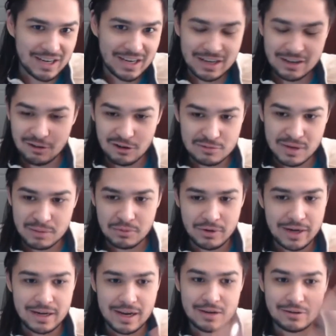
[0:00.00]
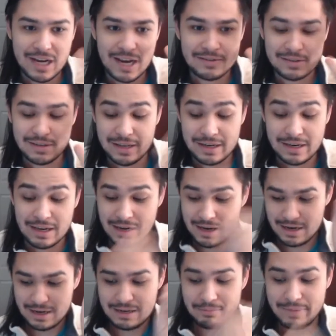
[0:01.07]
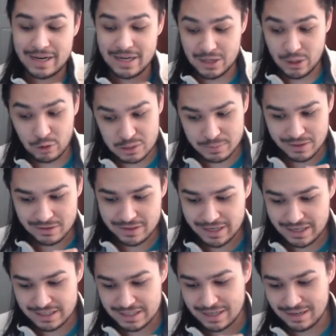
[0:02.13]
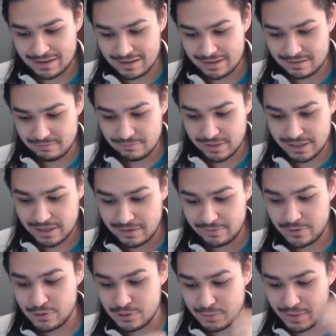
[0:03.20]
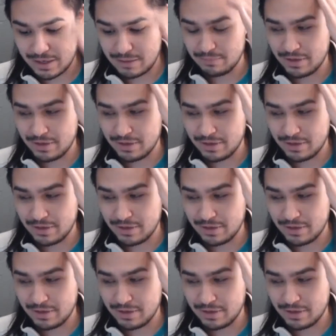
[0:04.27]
It goes in my brain. I don't have to, like, make notes about things that really confuse me.